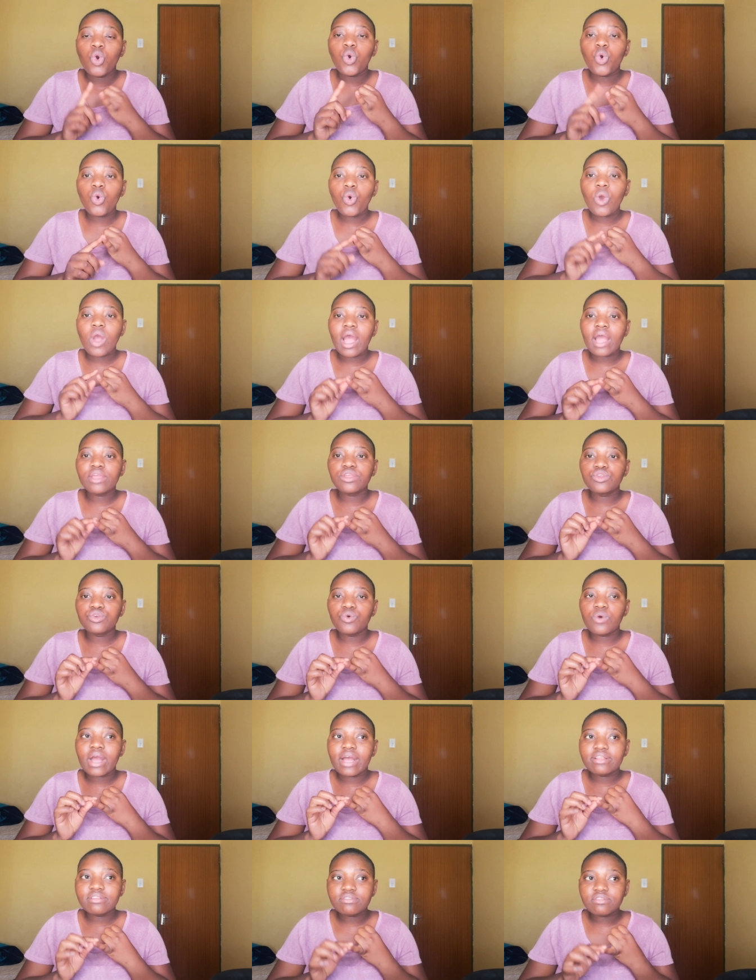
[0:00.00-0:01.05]
Who are
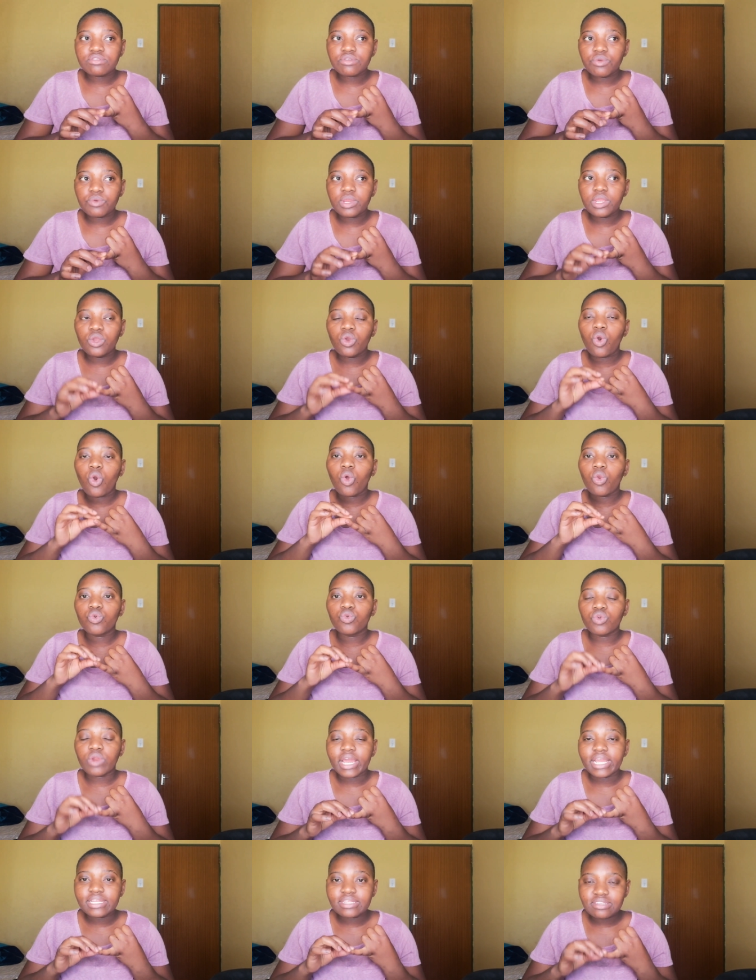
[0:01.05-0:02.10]
you answering or
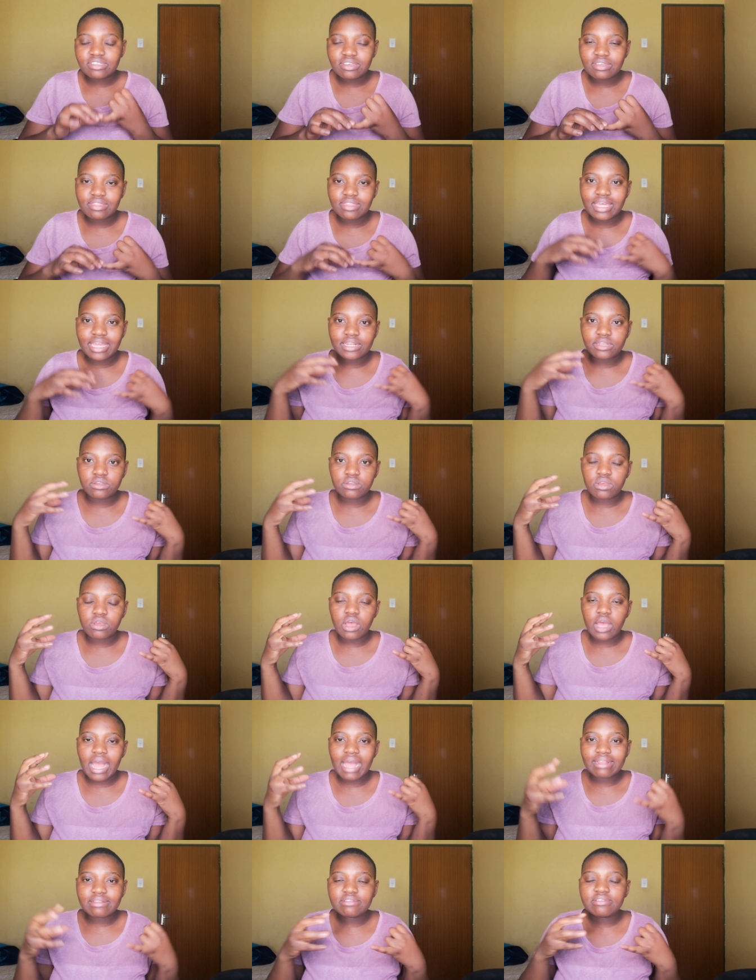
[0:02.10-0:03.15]
writing that
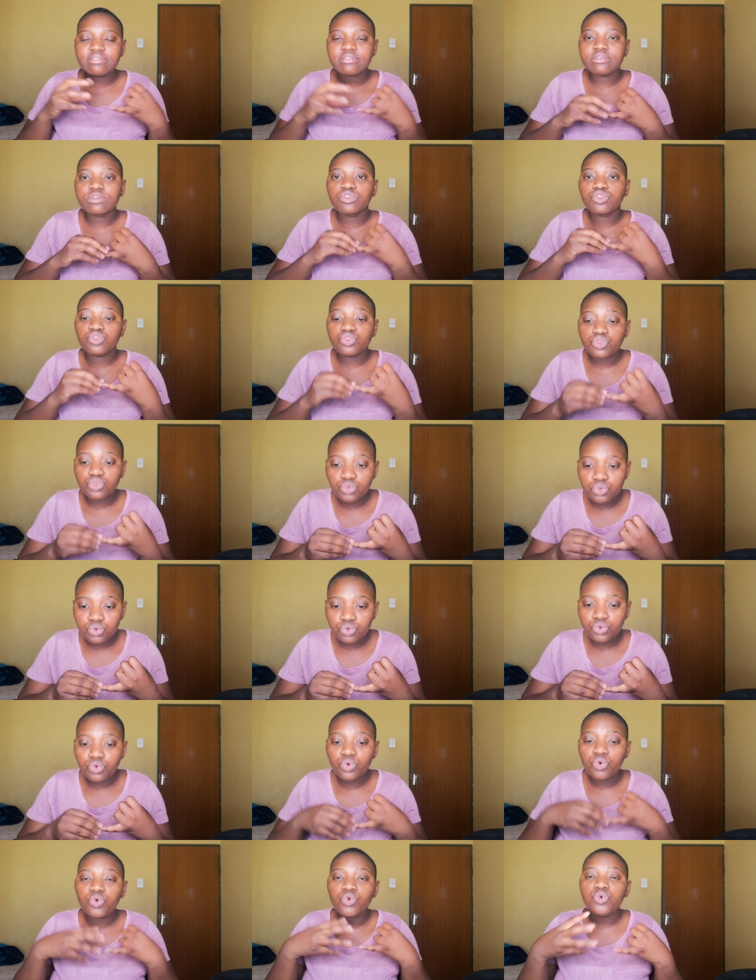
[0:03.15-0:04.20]
answer
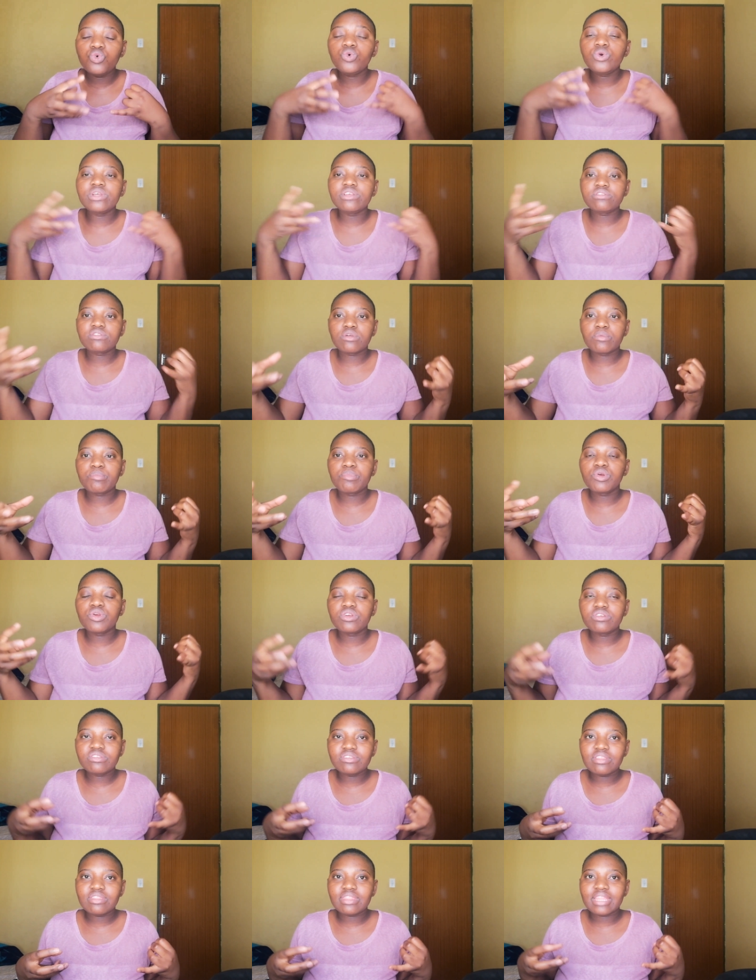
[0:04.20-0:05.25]
to? Who is the
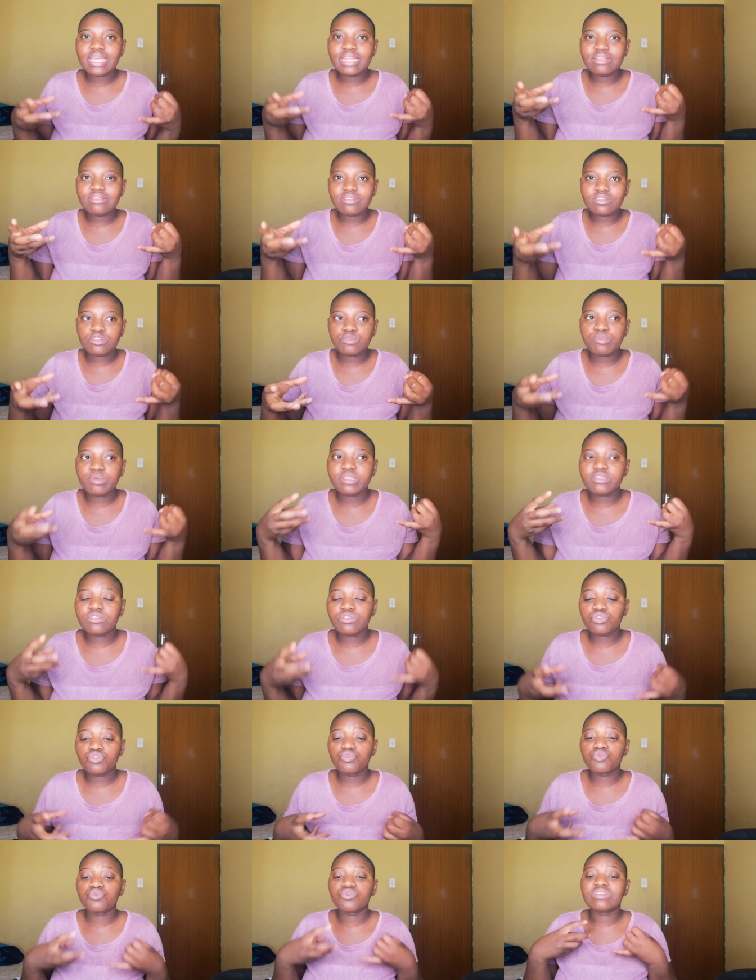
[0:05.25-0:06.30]
person that is expected
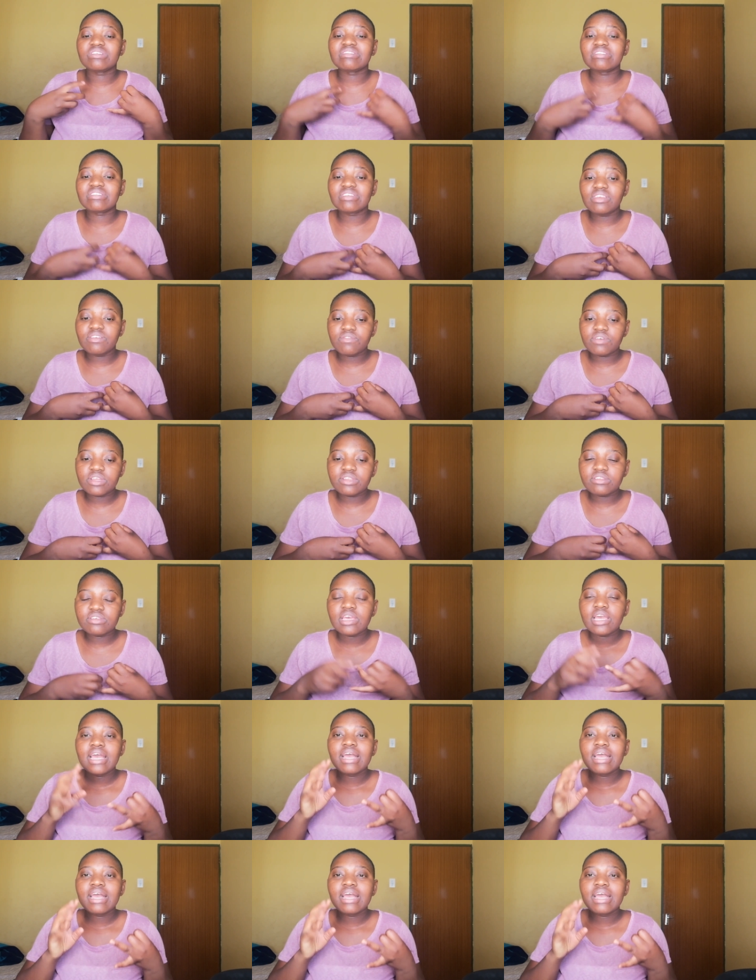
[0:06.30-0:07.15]
to receive it?